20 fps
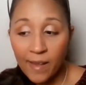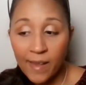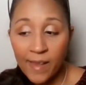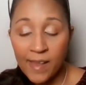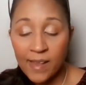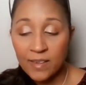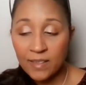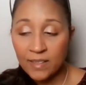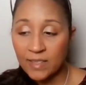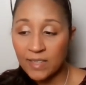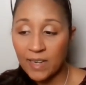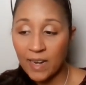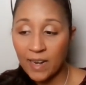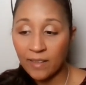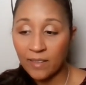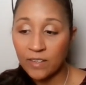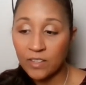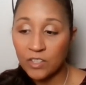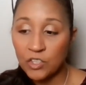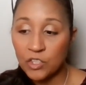and
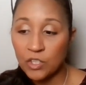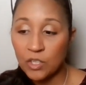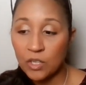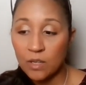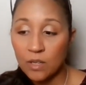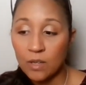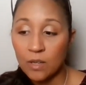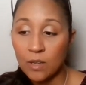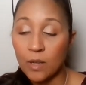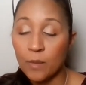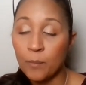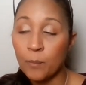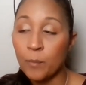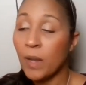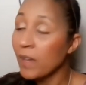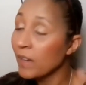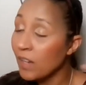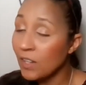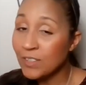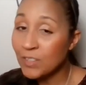stylish,
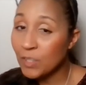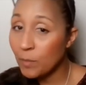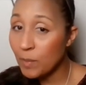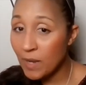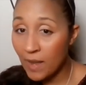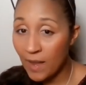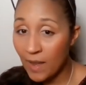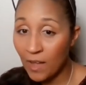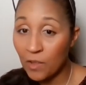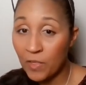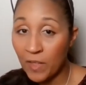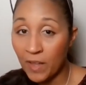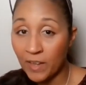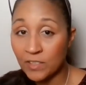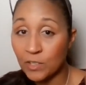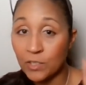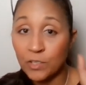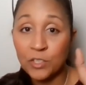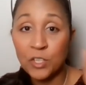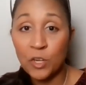but can also be a health
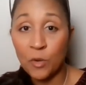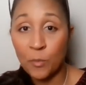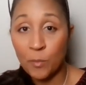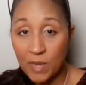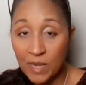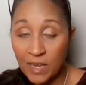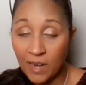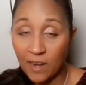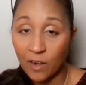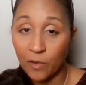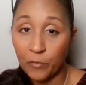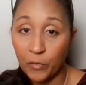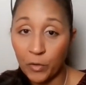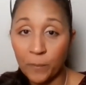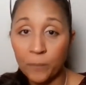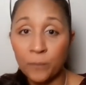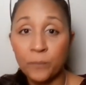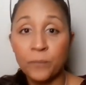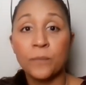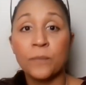hazard. So be careful.